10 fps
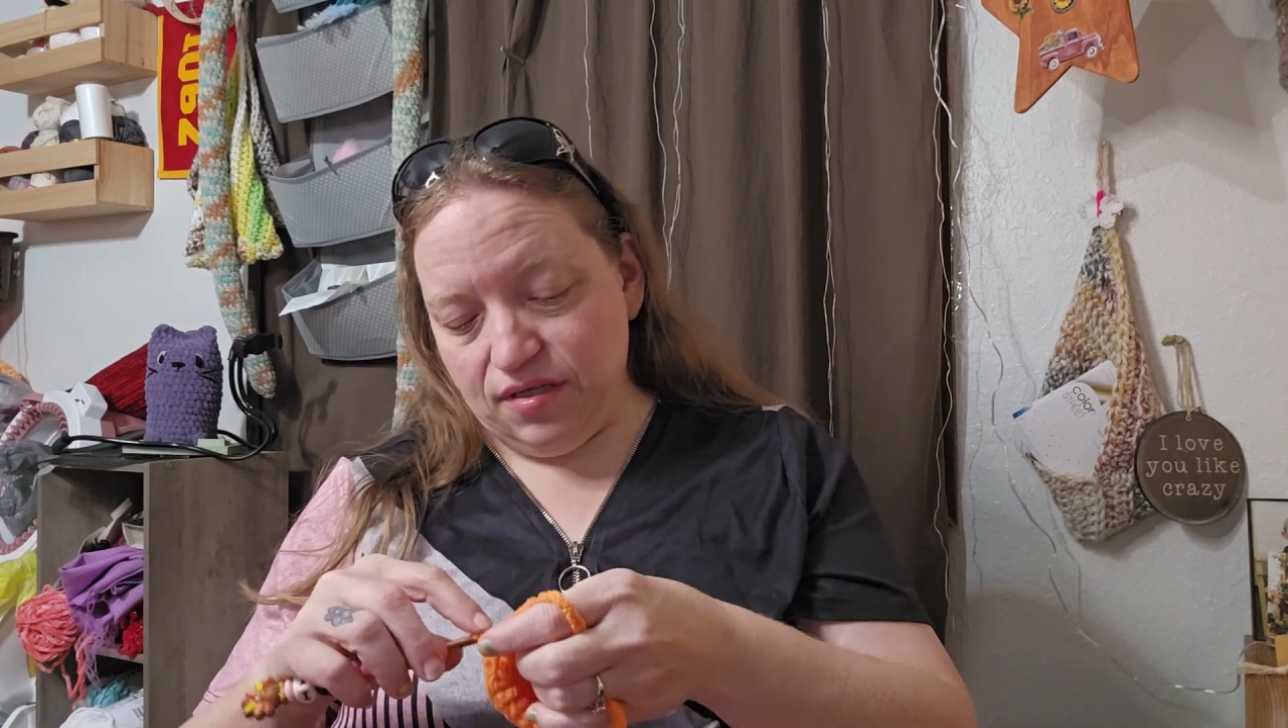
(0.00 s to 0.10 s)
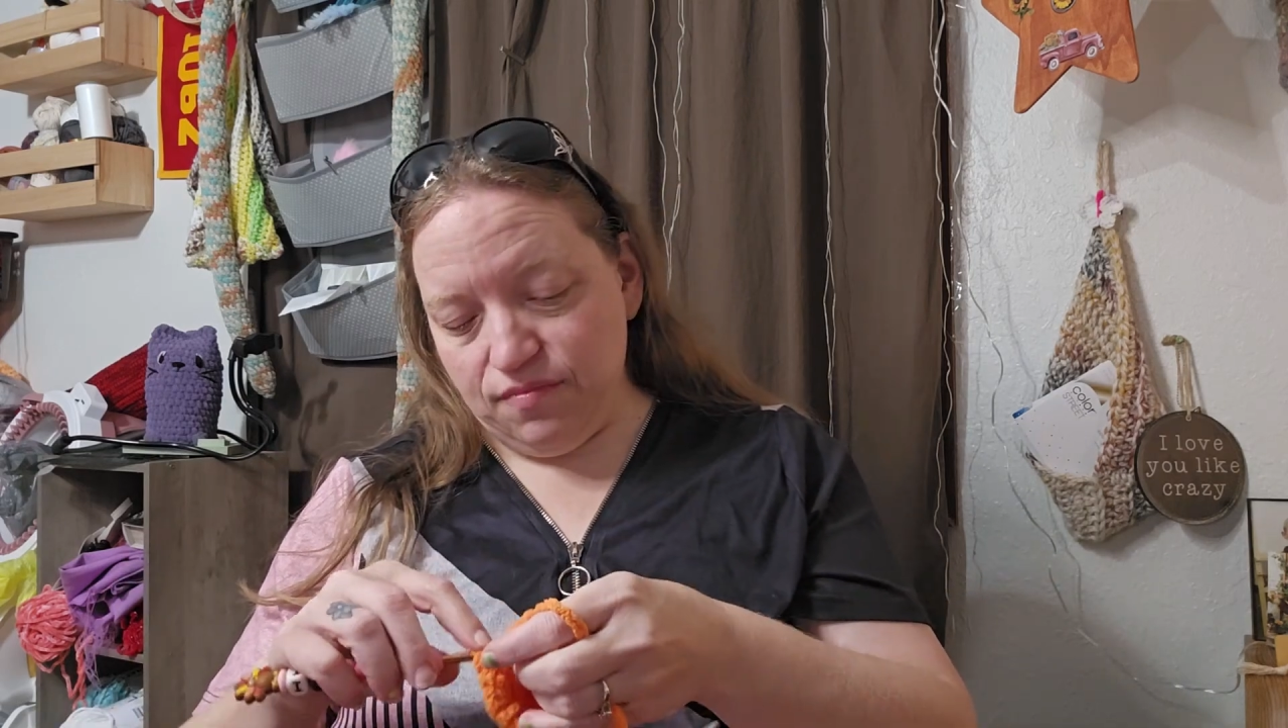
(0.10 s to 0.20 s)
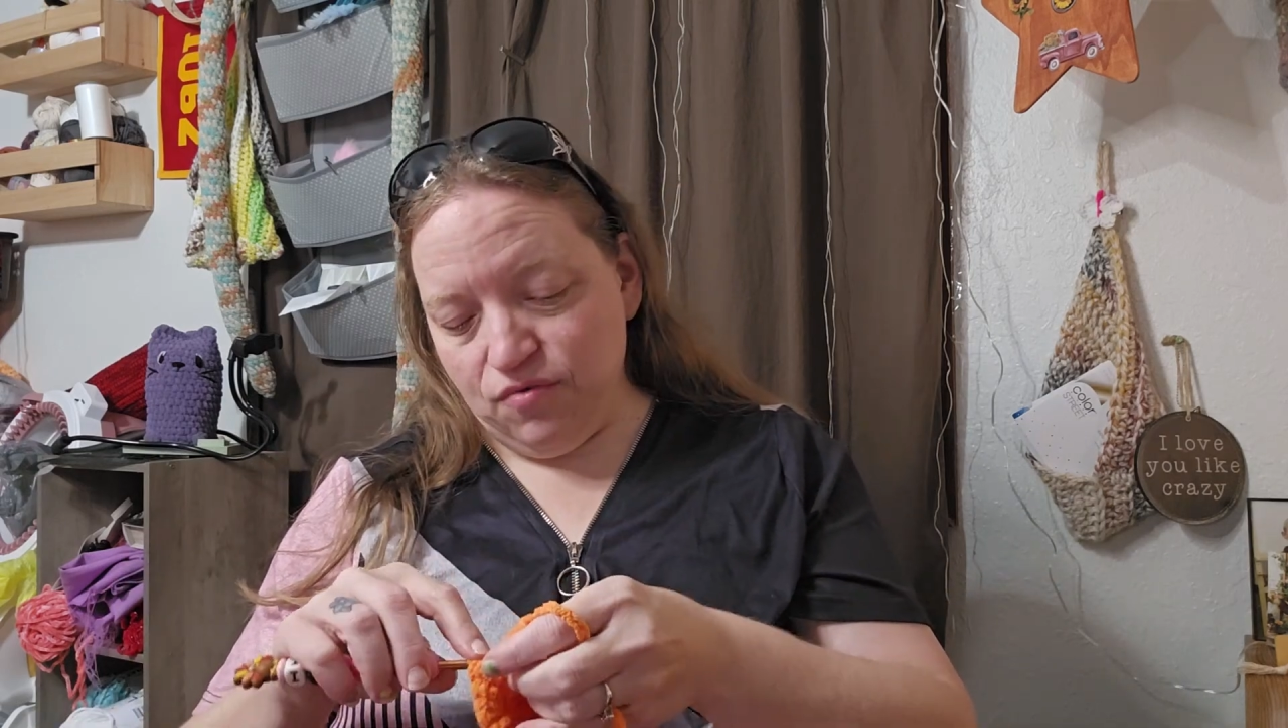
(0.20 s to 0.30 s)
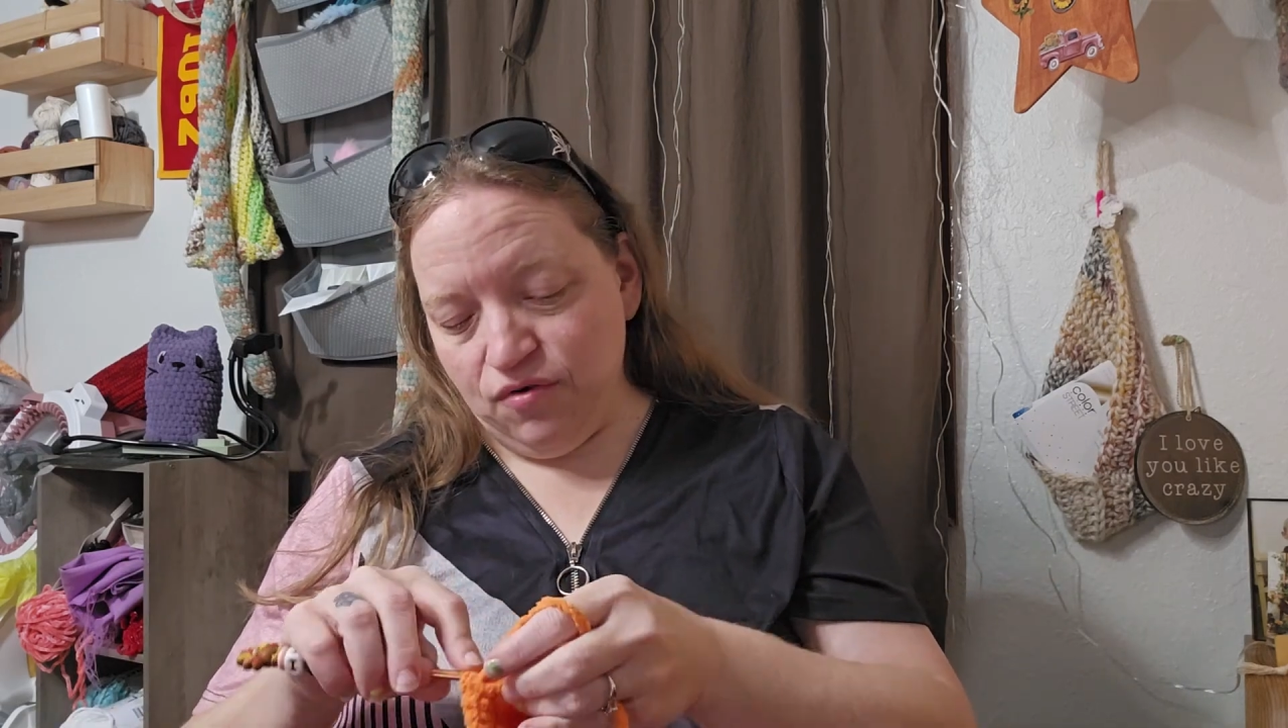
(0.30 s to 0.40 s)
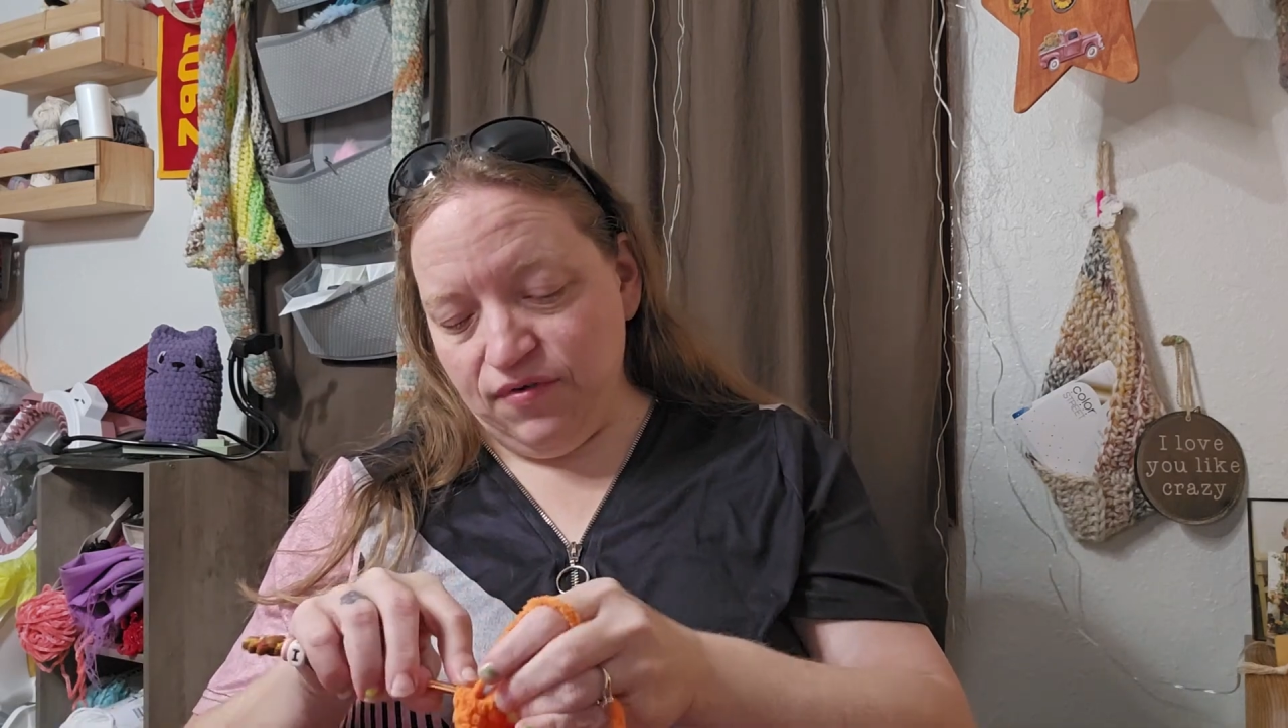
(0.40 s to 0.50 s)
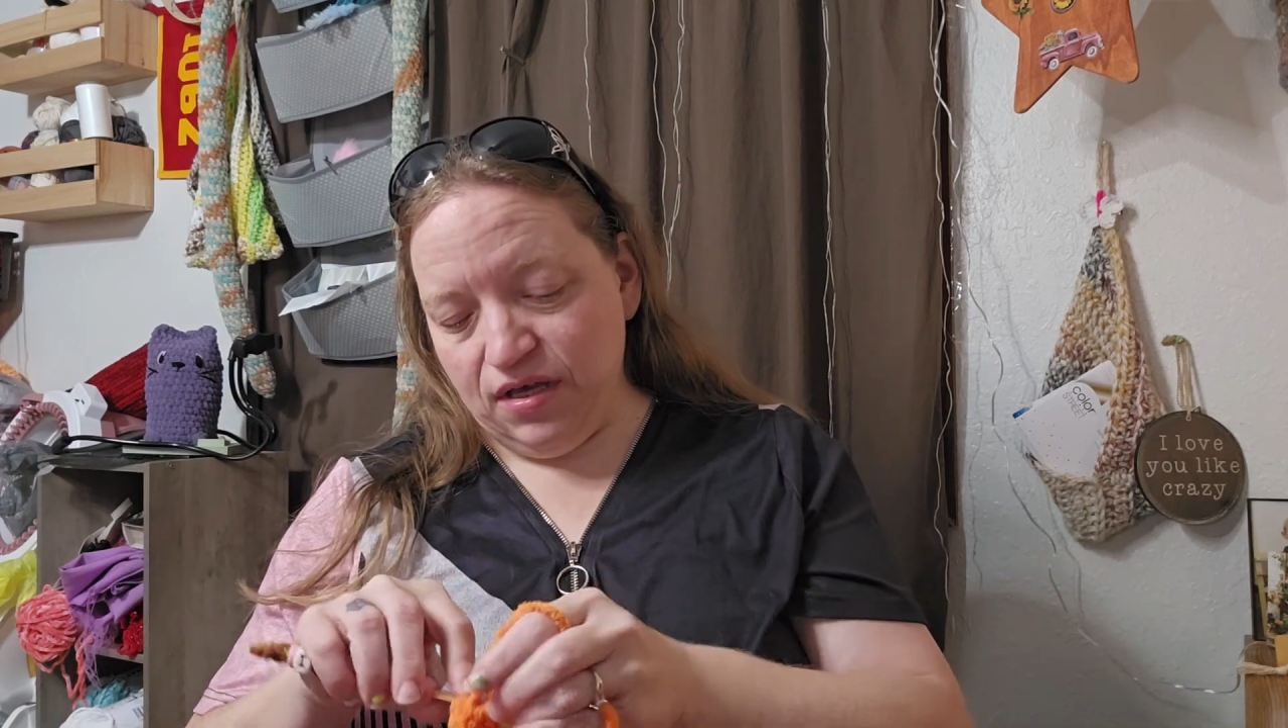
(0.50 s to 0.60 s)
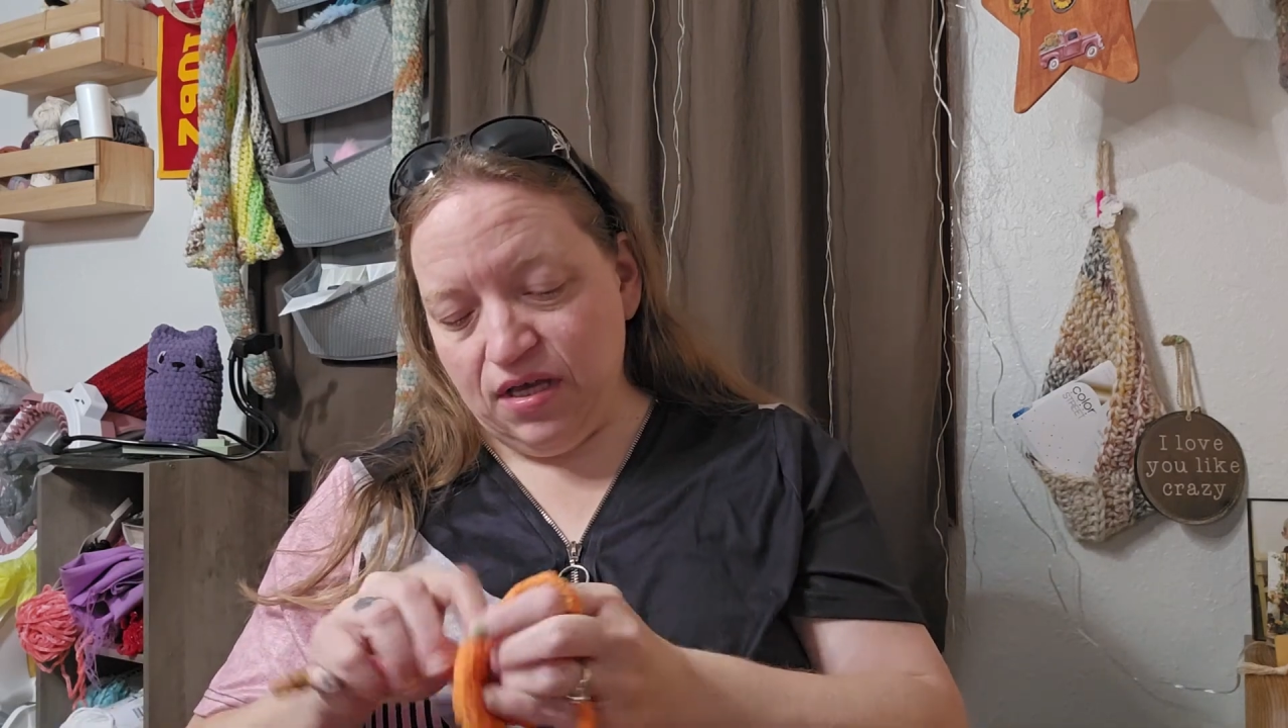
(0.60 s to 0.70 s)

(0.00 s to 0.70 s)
movie,